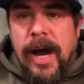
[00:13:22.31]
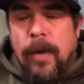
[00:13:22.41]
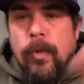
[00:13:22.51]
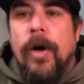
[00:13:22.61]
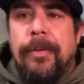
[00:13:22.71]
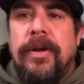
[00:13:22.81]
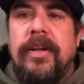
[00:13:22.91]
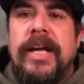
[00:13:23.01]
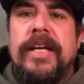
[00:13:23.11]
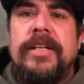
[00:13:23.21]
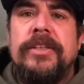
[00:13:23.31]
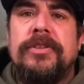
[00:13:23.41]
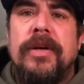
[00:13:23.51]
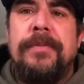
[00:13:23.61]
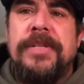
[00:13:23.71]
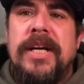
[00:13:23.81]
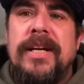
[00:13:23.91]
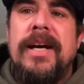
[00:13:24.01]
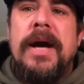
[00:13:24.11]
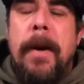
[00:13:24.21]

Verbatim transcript: I will put a link in the description.